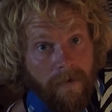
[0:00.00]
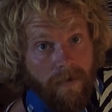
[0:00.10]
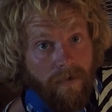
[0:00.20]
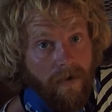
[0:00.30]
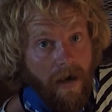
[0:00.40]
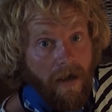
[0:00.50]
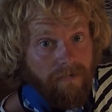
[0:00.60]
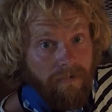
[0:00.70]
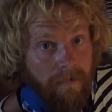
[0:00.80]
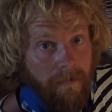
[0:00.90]
Google
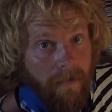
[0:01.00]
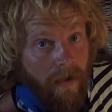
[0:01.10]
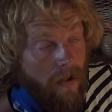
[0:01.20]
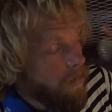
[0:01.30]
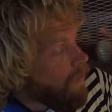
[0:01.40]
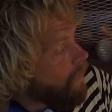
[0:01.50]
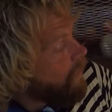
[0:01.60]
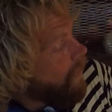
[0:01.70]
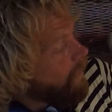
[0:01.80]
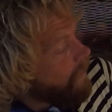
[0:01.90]
Classroom
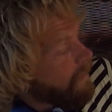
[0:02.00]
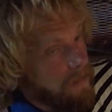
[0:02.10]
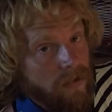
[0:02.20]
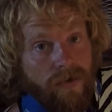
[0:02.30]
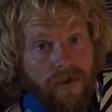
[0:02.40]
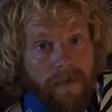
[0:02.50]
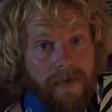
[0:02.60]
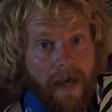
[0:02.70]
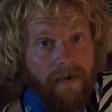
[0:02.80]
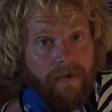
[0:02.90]
or on the YouTube
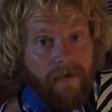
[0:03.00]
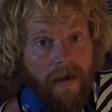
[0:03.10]
channel,